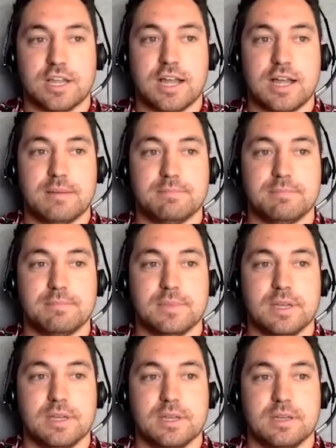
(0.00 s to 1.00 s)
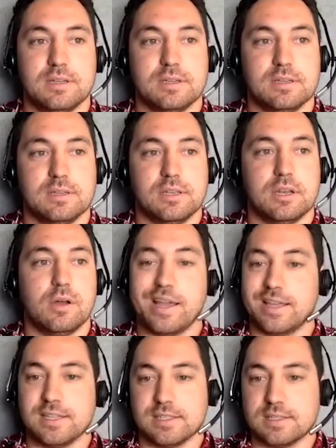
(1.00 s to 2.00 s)
I
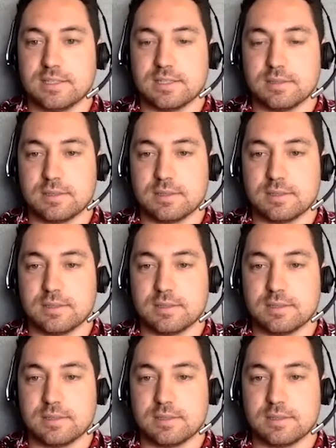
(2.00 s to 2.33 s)
can